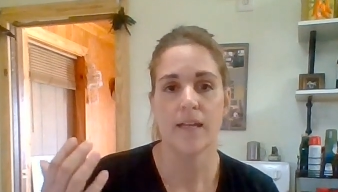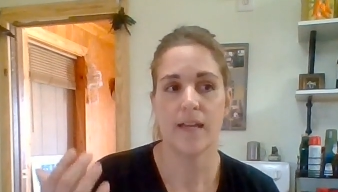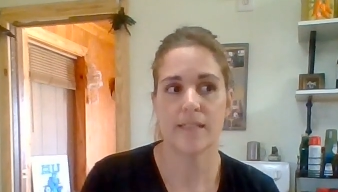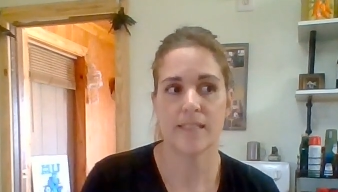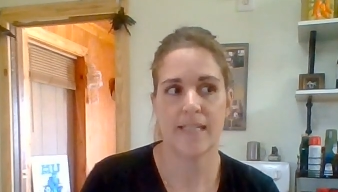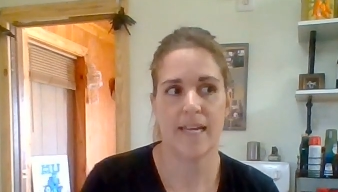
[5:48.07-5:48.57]

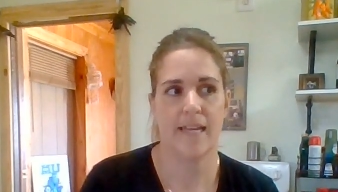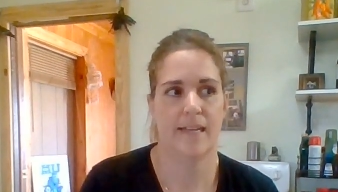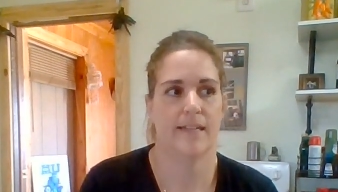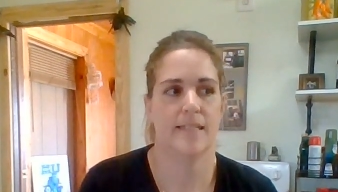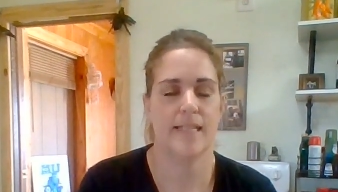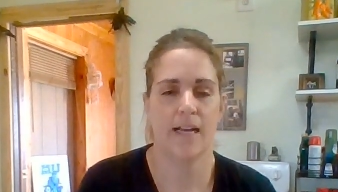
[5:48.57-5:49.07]
say an
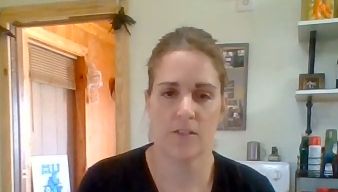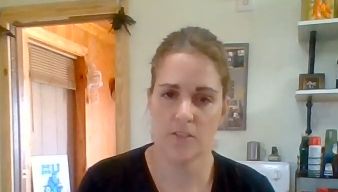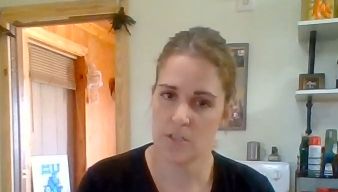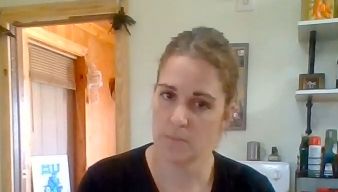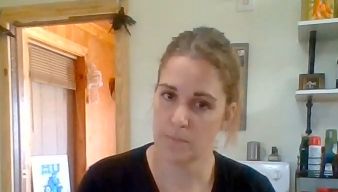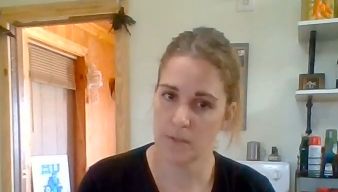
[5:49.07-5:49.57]

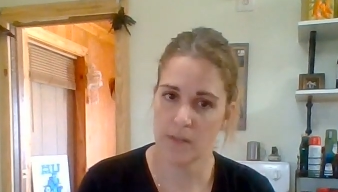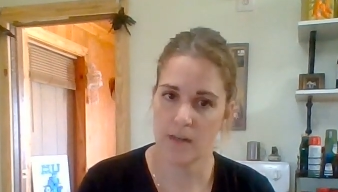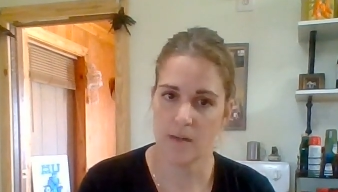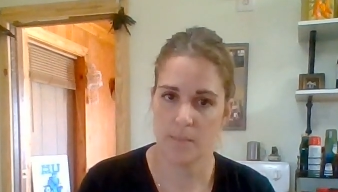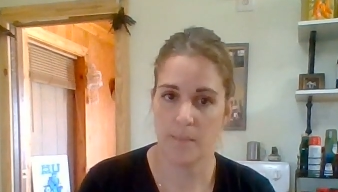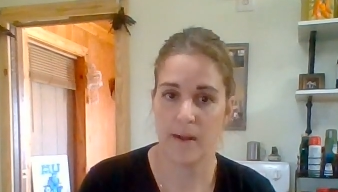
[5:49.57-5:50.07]
intelligent
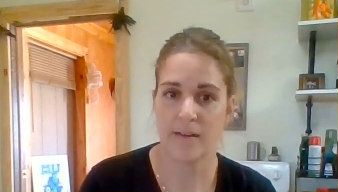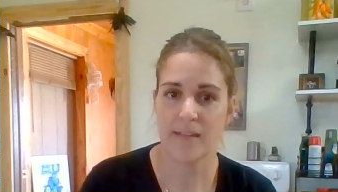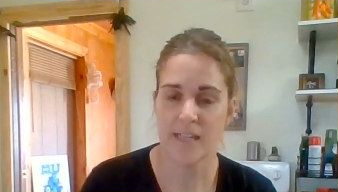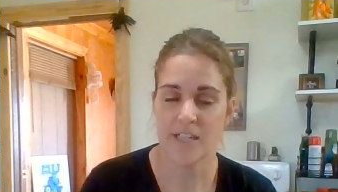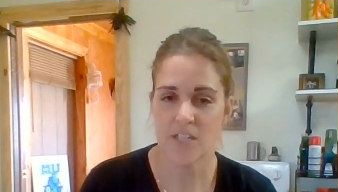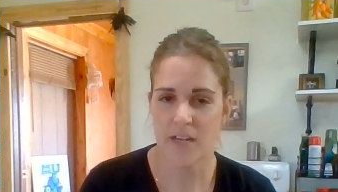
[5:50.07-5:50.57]
blurb about
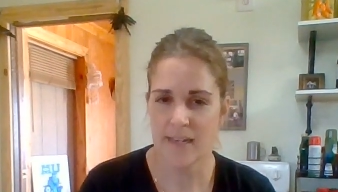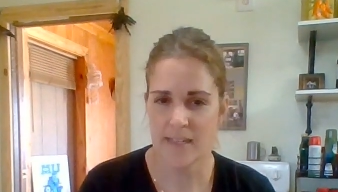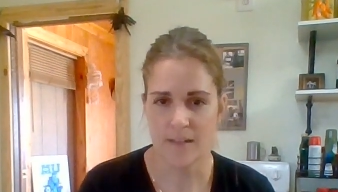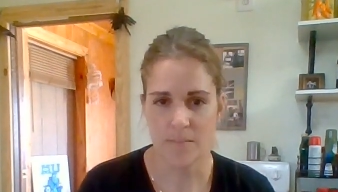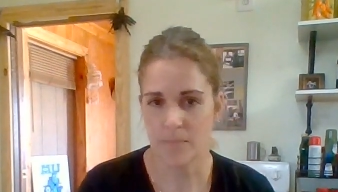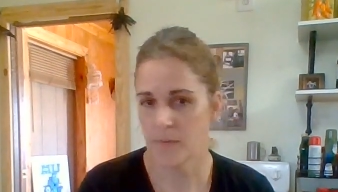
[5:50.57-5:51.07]
each
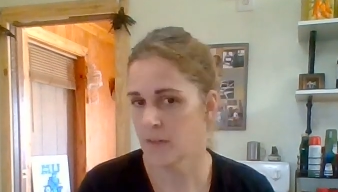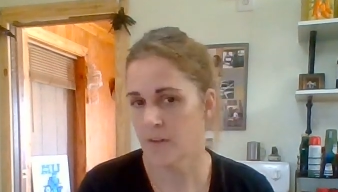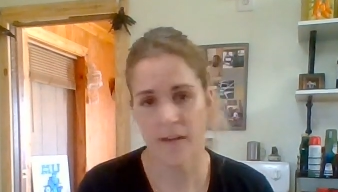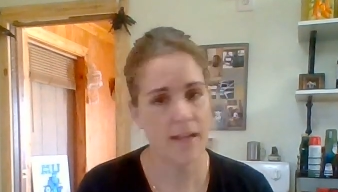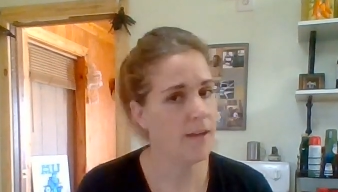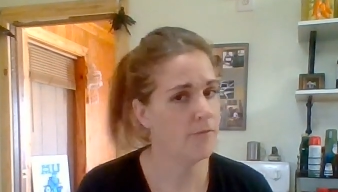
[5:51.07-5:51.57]
item, you're going
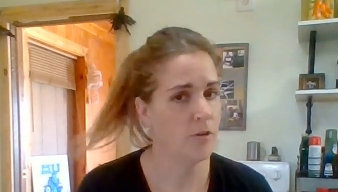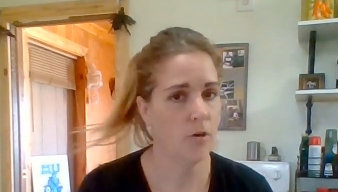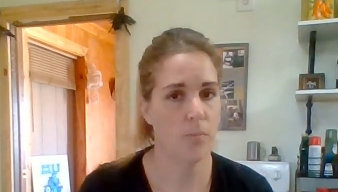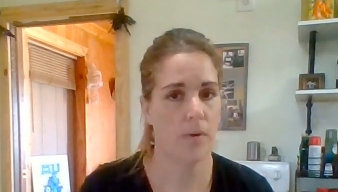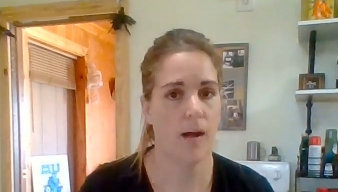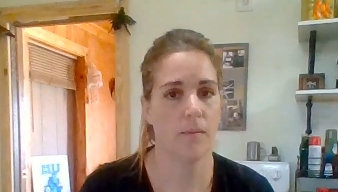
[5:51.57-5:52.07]
to have no
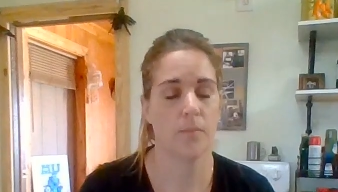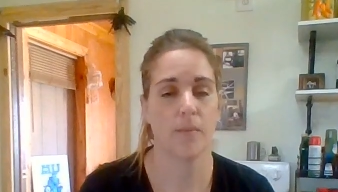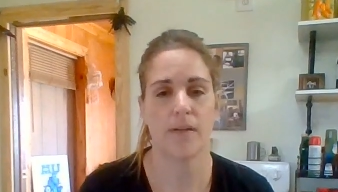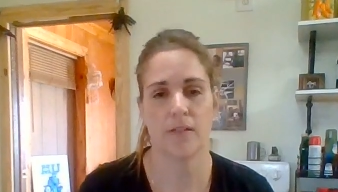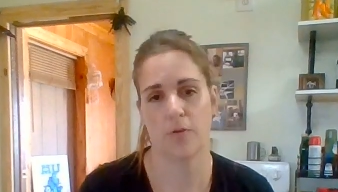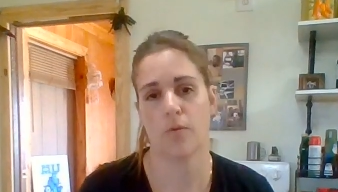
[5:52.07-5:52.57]
problem
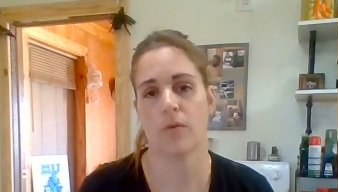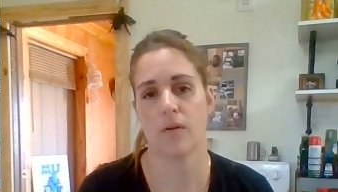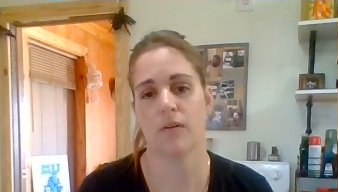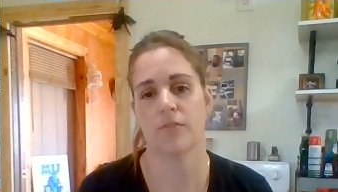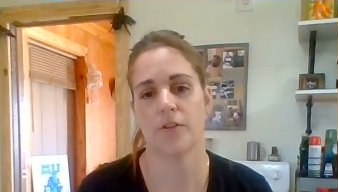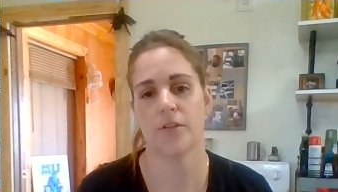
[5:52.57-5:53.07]
on your
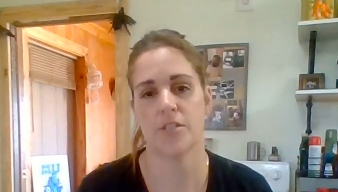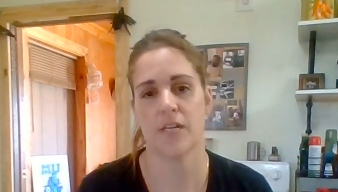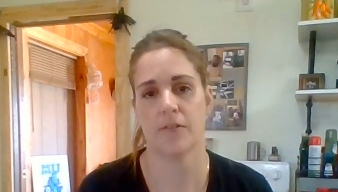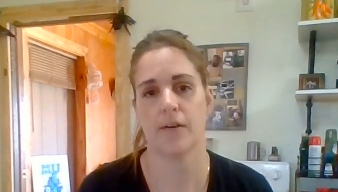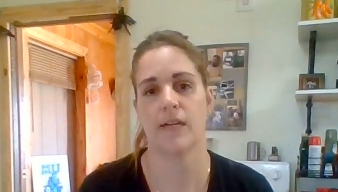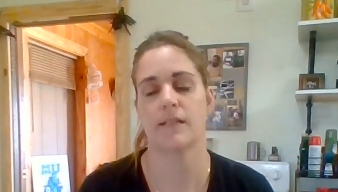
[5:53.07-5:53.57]
oral for your check
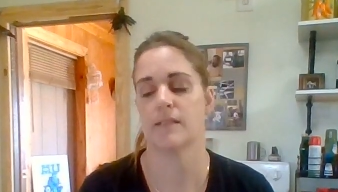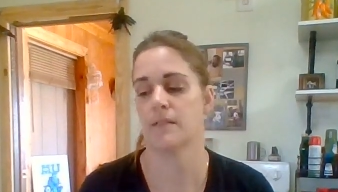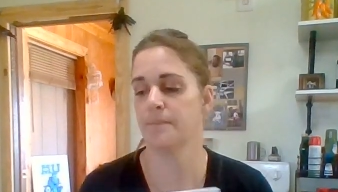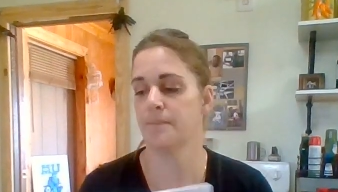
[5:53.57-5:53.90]
rides.